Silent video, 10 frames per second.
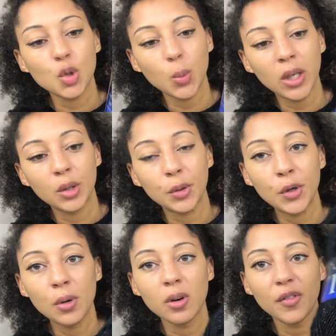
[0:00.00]

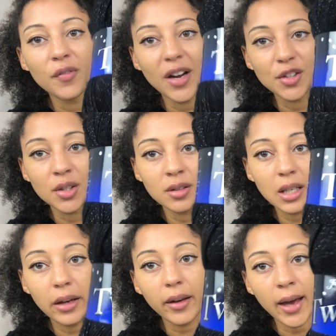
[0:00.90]
Twinkle Fashion
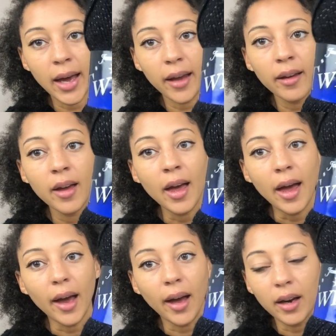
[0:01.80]
DK,
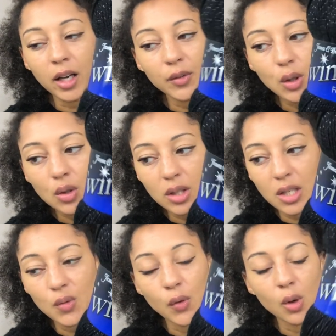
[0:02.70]
and I've used
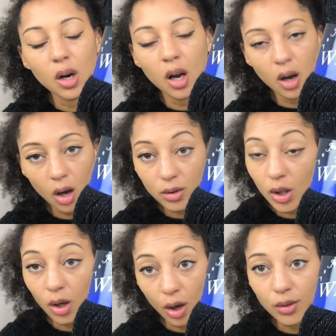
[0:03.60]
this for a lot
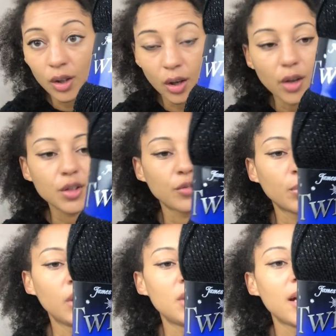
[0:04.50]
of
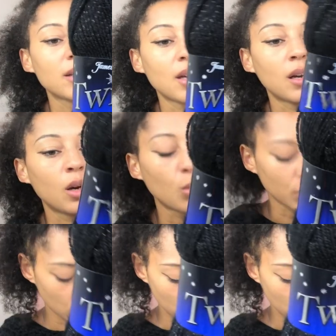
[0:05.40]
projects, and I want